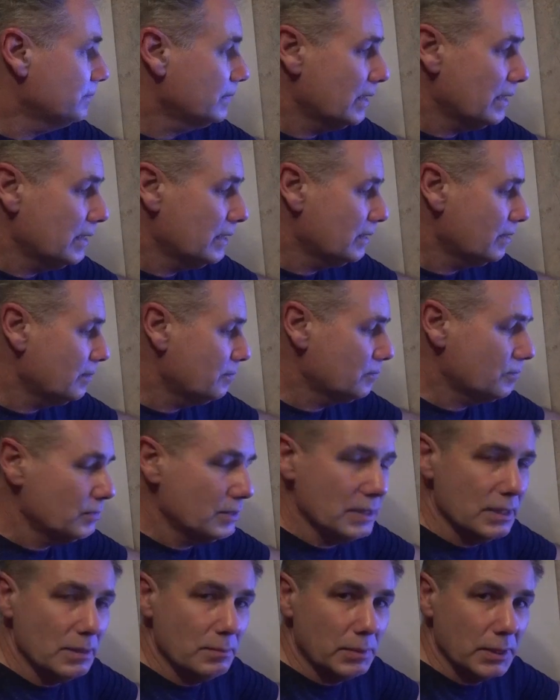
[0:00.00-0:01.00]
and I'm
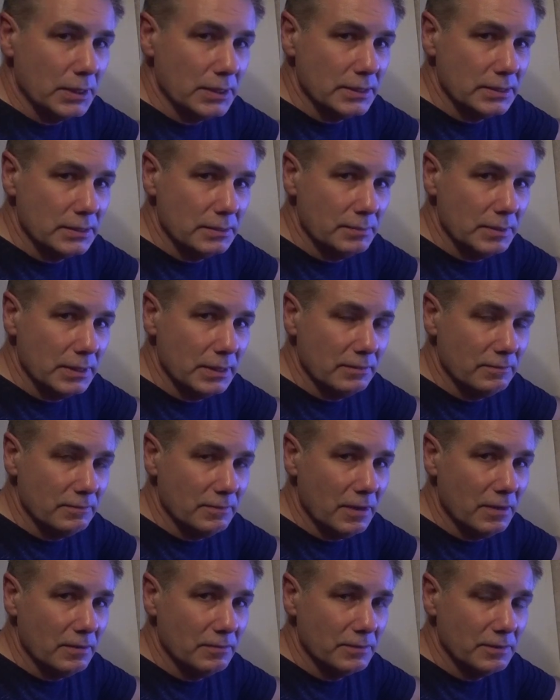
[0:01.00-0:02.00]
really pleased to be
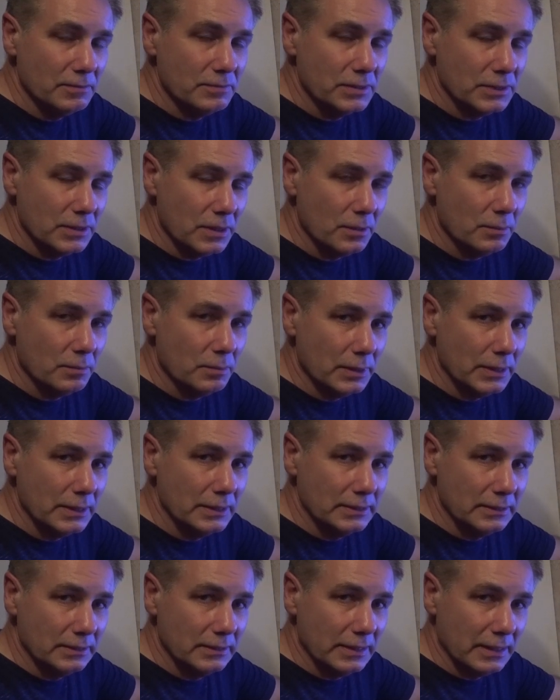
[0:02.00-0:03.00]
involved, and so
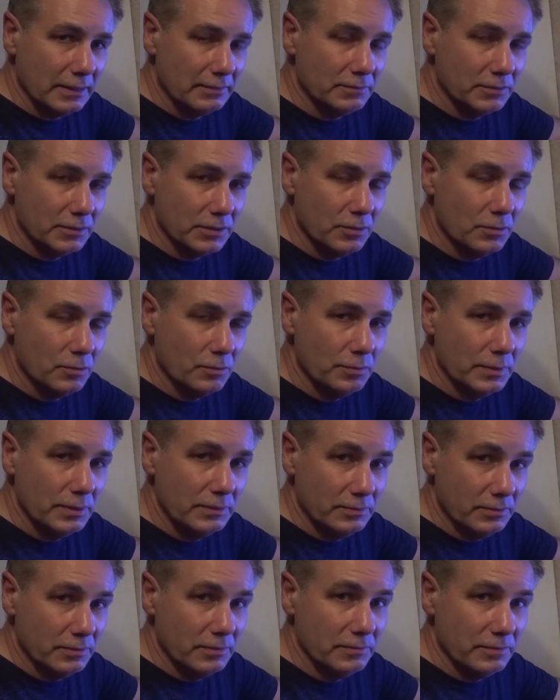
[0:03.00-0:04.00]
pleased and thankful to Hornby
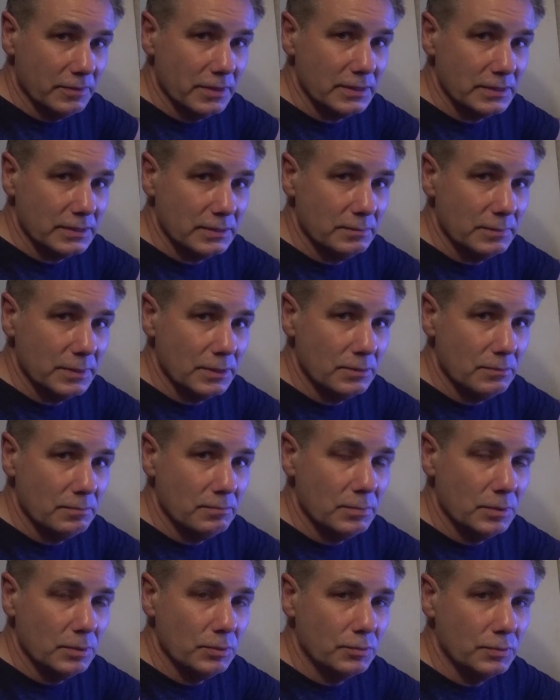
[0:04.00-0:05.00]
for inviting me on
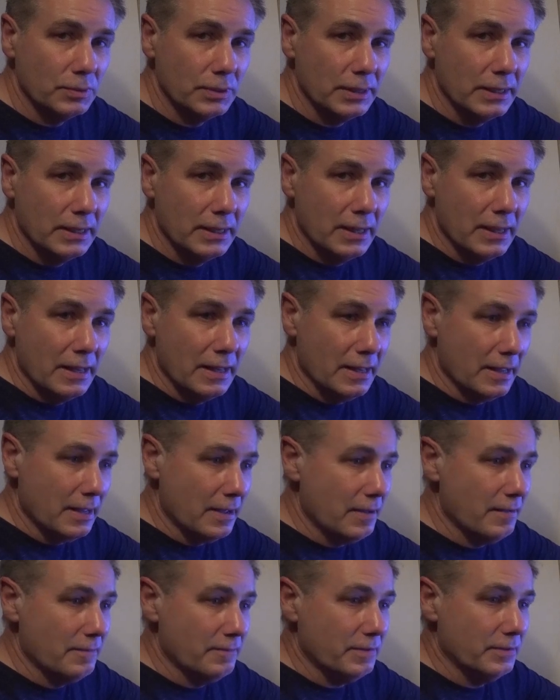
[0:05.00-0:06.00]
board.
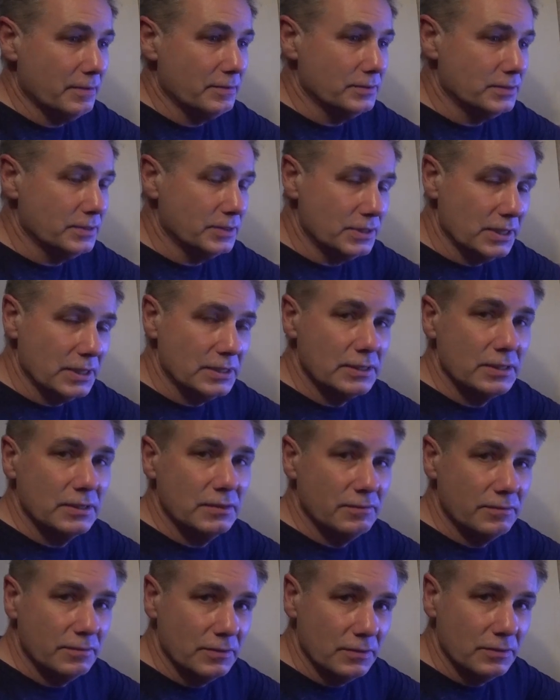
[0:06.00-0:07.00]
I've suggested
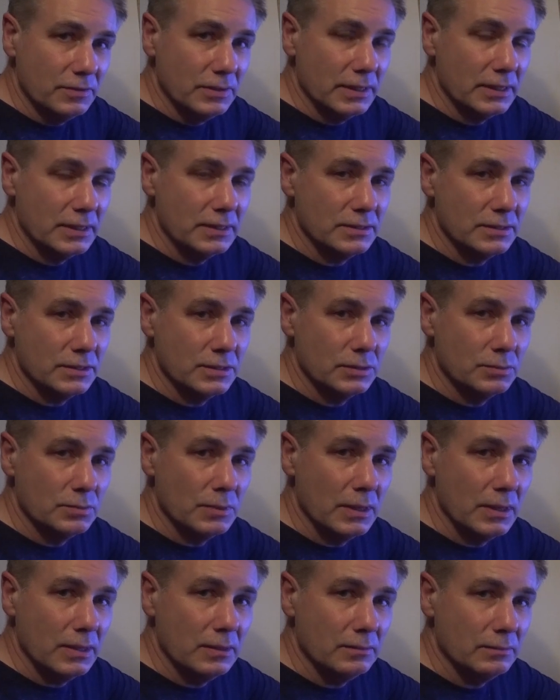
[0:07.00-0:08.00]
a few things as
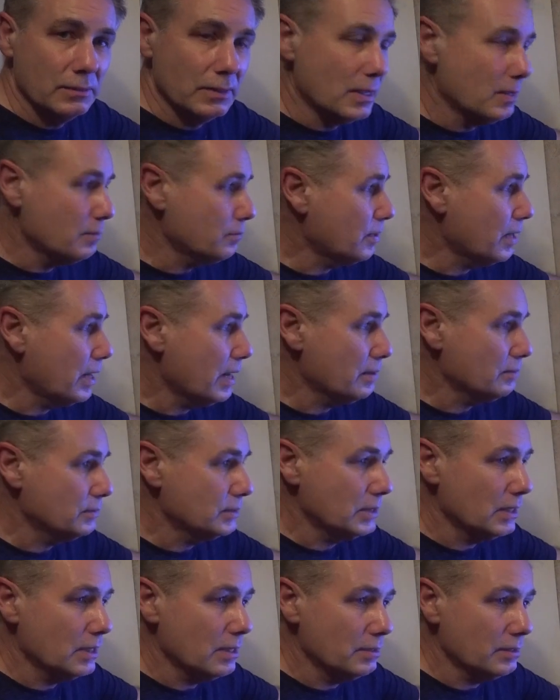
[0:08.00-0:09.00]
well, like
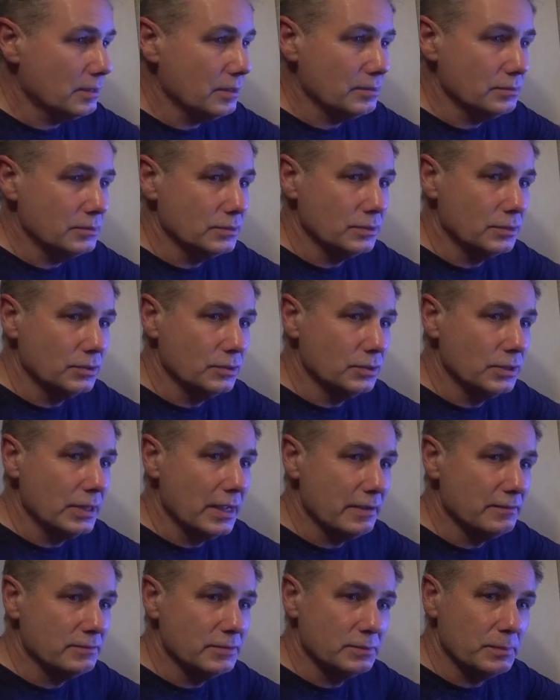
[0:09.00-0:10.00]
perhaps the Locos could
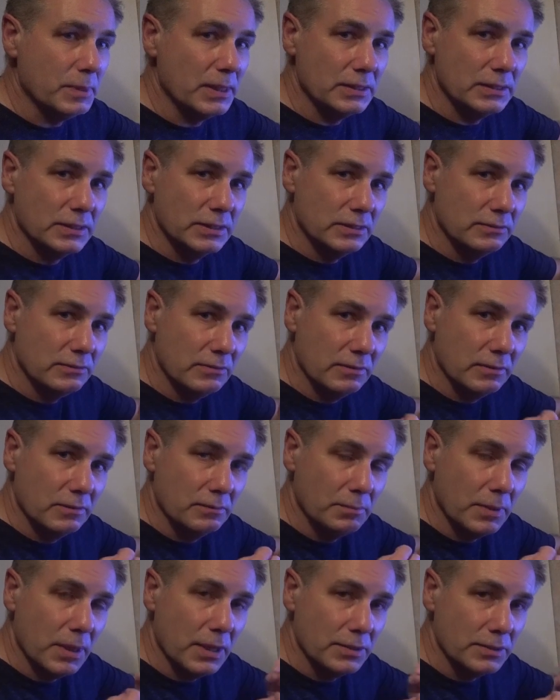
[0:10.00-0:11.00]
have spaces for
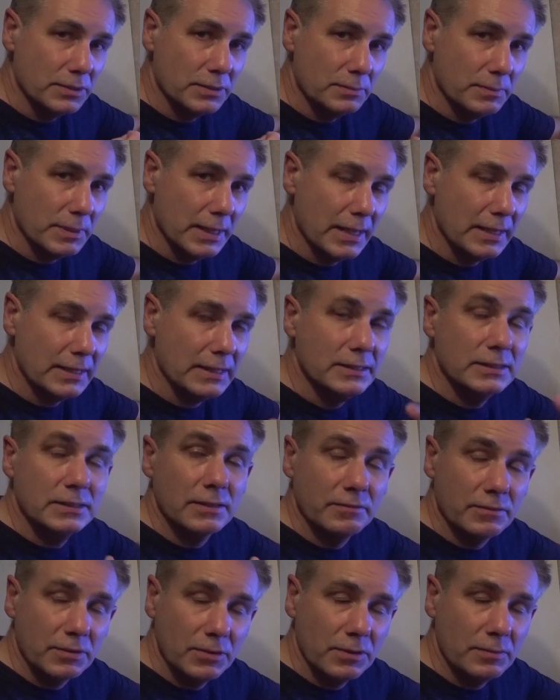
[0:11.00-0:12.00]
parts to be added,
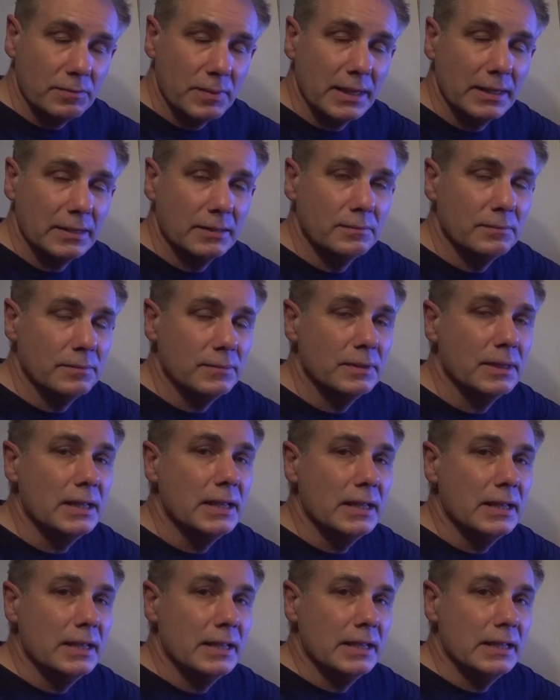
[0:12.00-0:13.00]
so I've got to make them
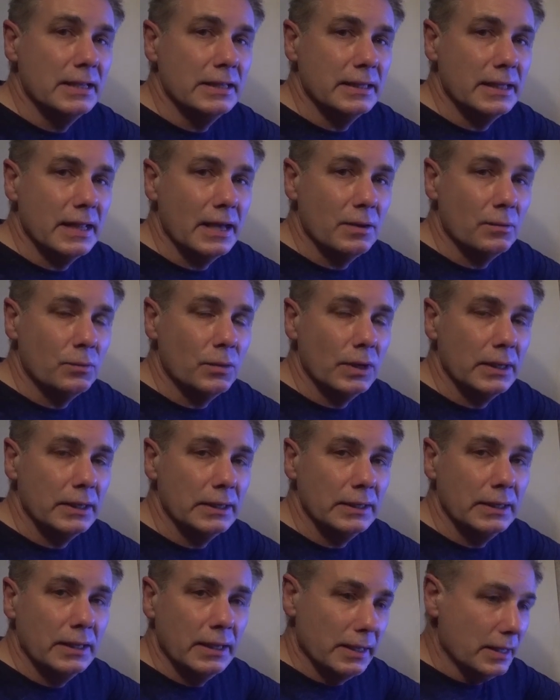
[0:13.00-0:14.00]
in that
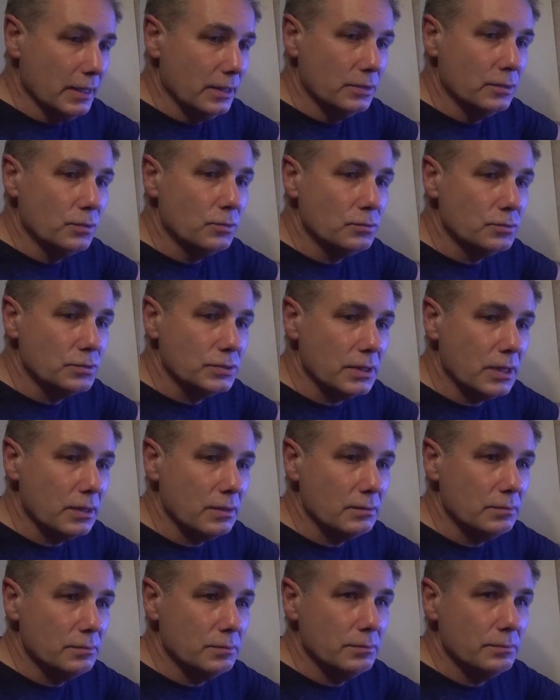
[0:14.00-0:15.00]
way. And
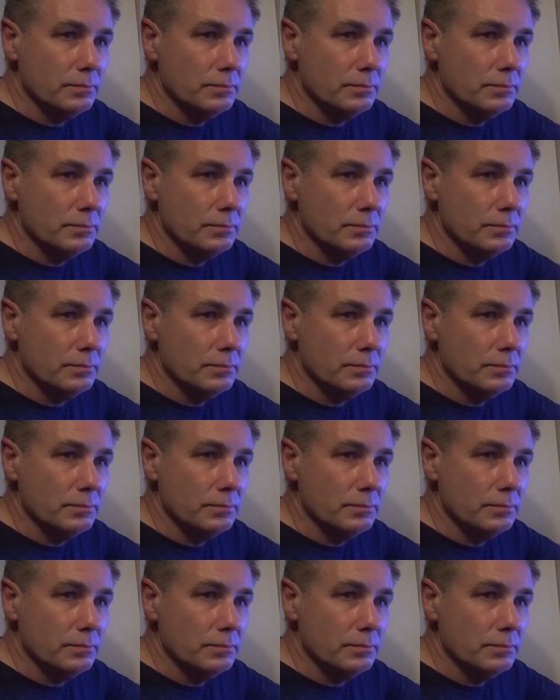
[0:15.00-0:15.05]
also